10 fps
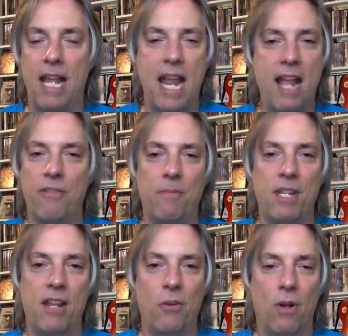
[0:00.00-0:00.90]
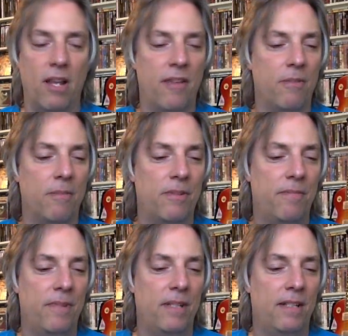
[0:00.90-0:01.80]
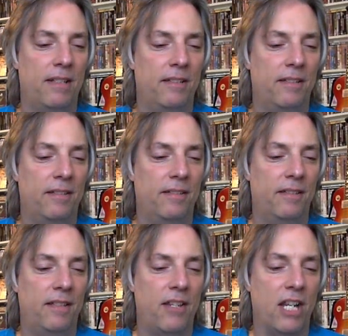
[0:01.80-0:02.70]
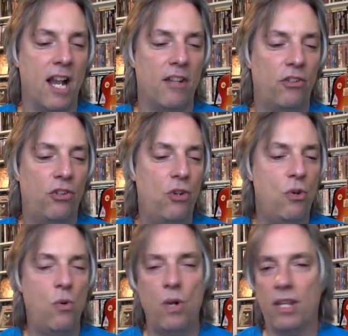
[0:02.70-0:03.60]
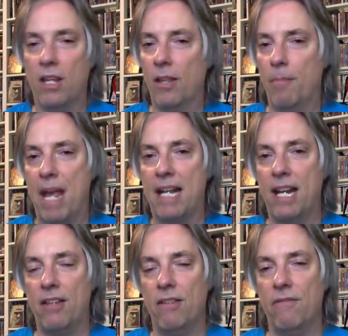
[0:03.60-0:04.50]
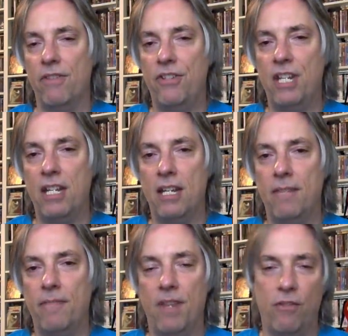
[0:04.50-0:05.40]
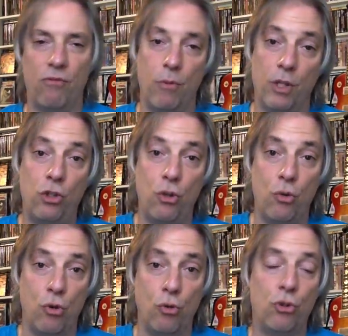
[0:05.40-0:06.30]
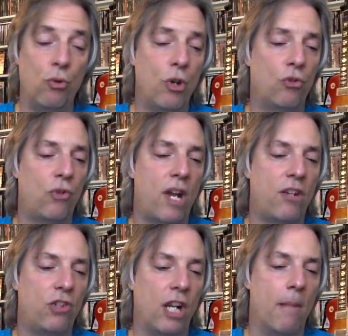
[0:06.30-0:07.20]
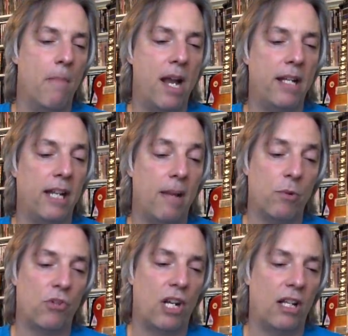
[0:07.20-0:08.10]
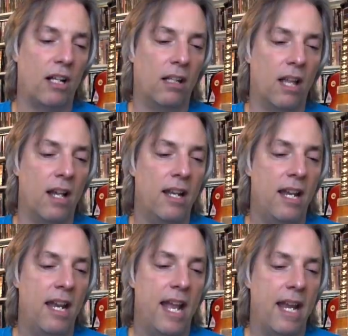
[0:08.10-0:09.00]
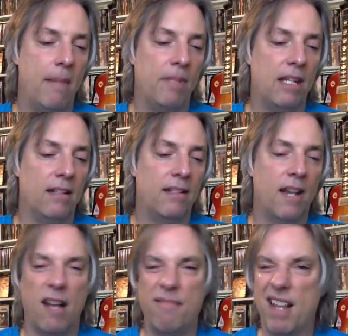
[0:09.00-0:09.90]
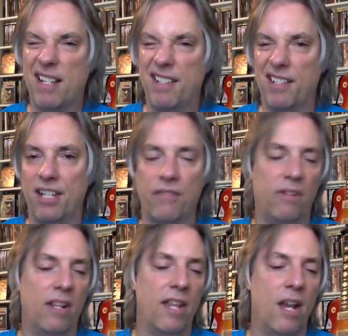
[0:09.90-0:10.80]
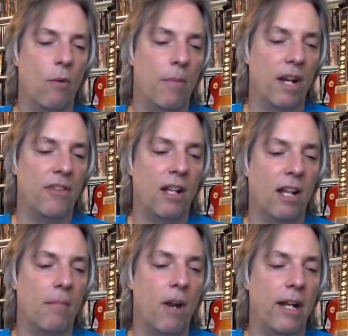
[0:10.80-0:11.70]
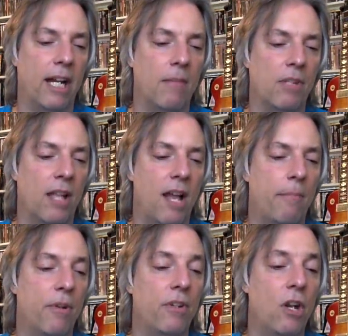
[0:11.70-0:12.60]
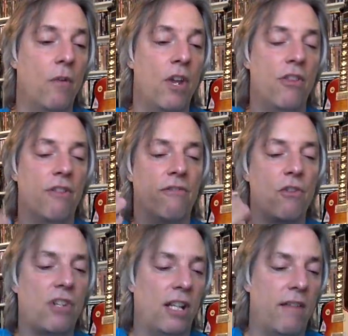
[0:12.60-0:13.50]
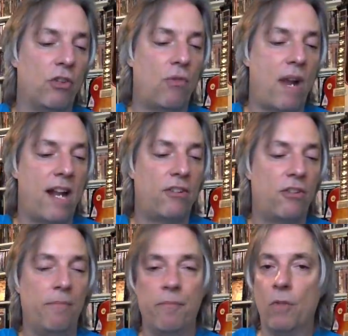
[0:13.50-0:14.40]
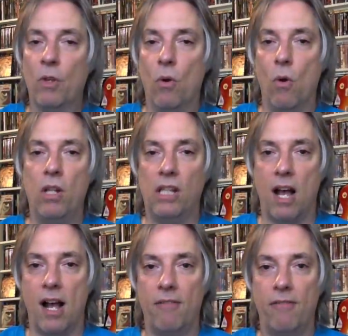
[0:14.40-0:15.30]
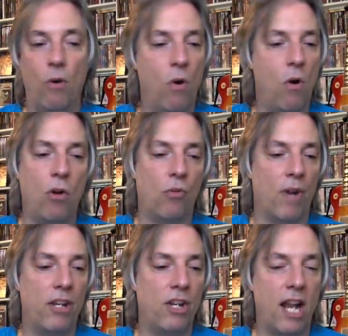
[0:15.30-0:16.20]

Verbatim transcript: Anthem to end all anthems. Then you got two at the, at the, back end of the CD. They threw in two new studio tracks. You got Mind Games, which I like a lot, and Empty Inside. Not as successful on that one, but I, I like Mind Games a lot. But you know, the first eleven tracks, all live, all great.